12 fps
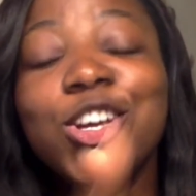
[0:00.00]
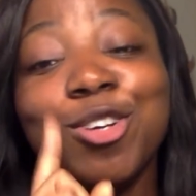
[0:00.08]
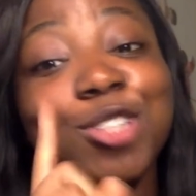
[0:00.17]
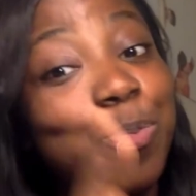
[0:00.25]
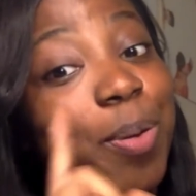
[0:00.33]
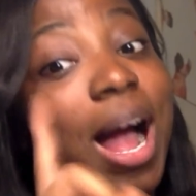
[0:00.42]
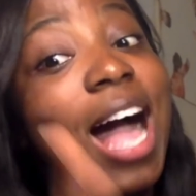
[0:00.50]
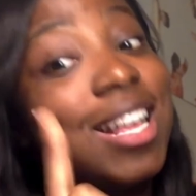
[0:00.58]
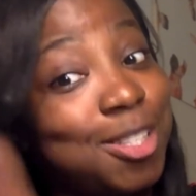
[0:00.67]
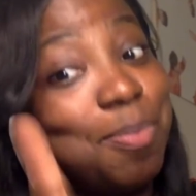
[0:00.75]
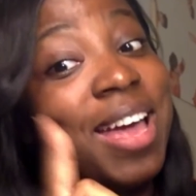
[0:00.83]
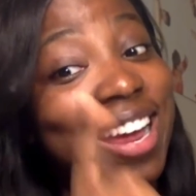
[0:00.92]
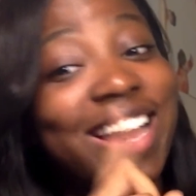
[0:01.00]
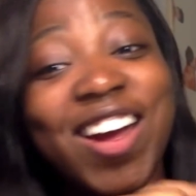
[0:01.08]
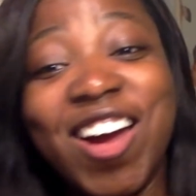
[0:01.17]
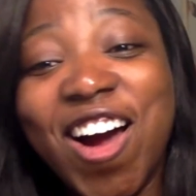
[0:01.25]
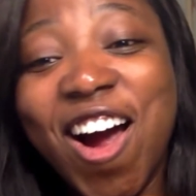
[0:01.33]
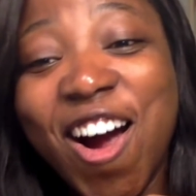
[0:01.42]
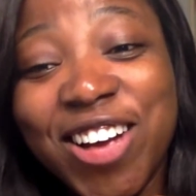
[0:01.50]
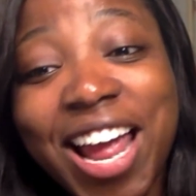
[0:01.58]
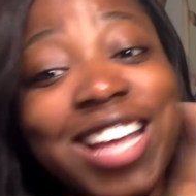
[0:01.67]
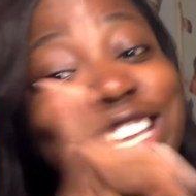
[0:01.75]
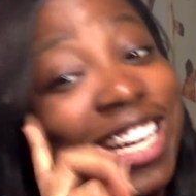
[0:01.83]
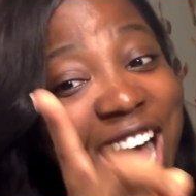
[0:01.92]
surprised me. Okay,
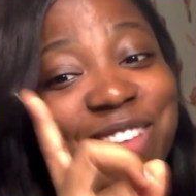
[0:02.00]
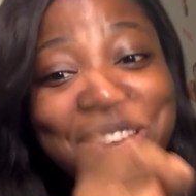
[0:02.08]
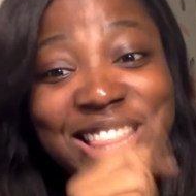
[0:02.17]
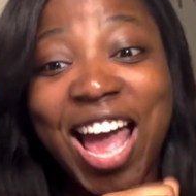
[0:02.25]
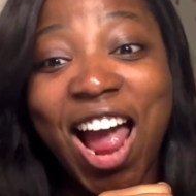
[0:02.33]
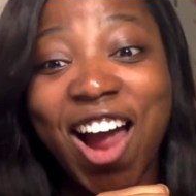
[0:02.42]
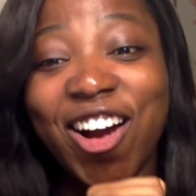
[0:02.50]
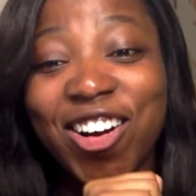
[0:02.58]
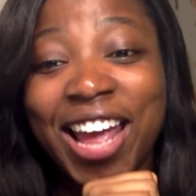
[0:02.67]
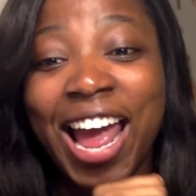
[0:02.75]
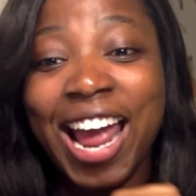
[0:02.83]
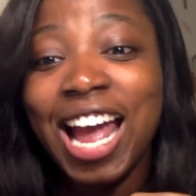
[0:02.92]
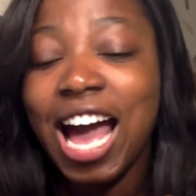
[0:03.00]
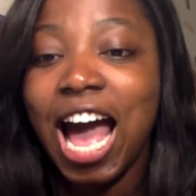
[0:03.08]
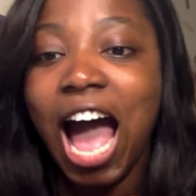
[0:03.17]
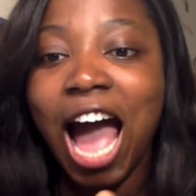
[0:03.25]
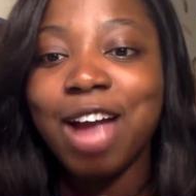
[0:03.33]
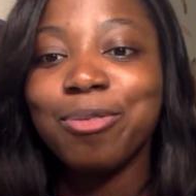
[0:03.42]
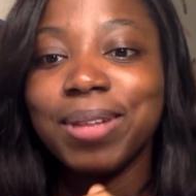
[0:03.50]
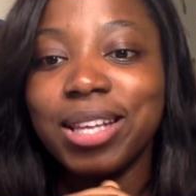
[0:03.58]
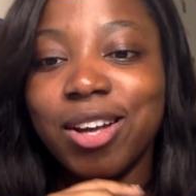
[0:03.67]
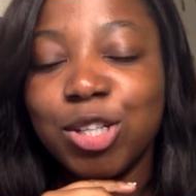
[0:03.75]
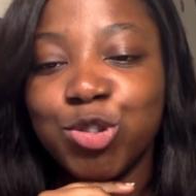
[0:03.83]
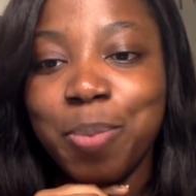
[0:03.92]
you got me there. Okay, I really
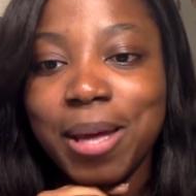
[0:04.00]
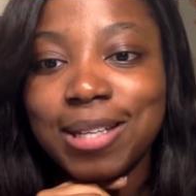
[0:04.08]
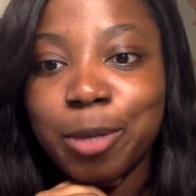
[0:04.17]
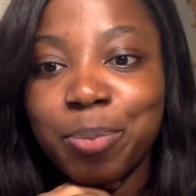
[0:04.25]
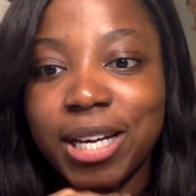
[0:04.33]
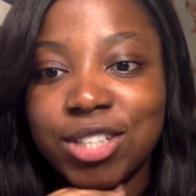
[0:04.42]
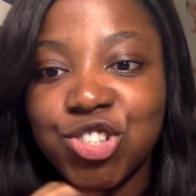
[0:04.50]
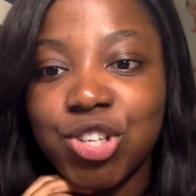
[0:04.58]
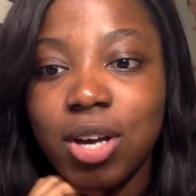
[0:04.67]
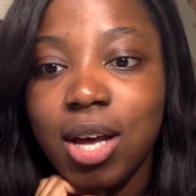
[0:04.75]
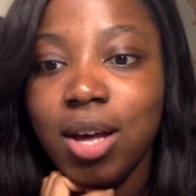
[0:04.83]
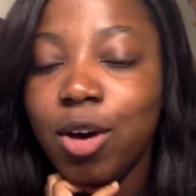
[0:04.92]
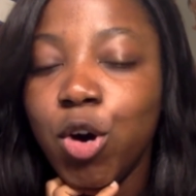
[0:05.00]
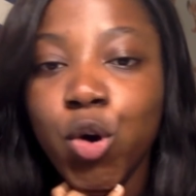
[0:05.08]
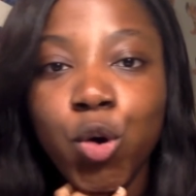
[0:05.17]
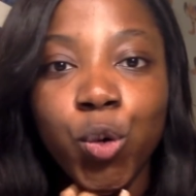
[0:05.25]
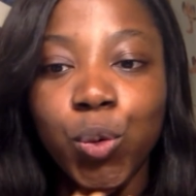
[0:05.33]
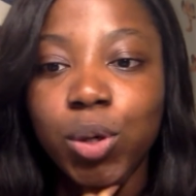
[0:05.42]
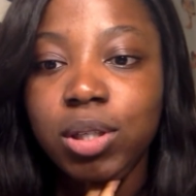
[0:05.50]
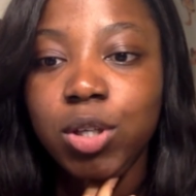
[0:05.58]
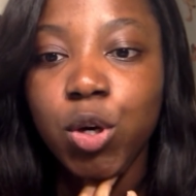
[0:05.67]
called you a basic bitch. Who.